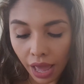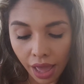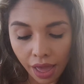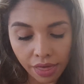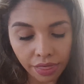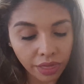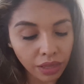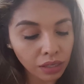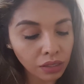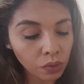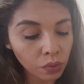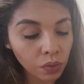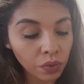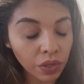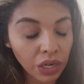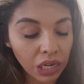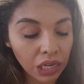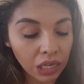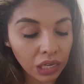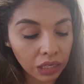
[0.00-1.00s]
and this
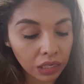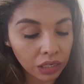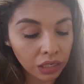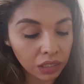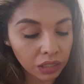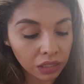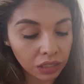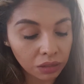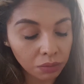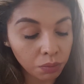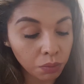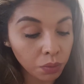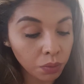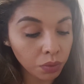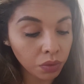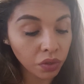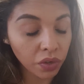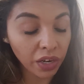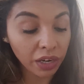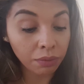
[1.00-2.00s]
one right here, it's
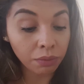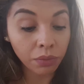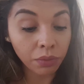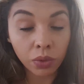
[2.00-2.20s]
creme